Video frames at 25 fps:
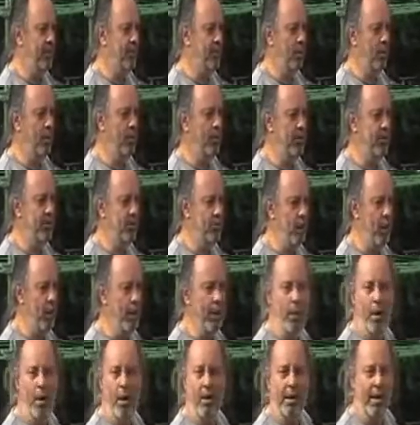Well, this is where we
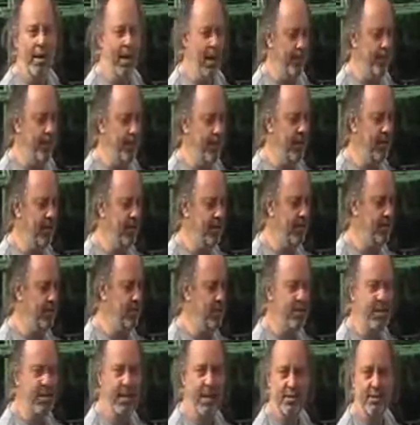woke up.
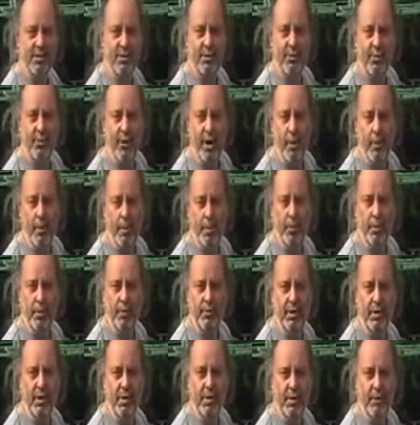2005 we moved
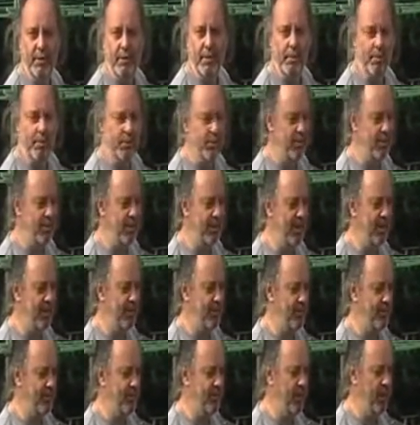here, November
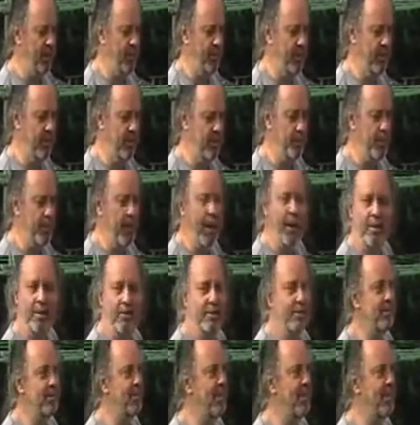2005 in East Barrel in this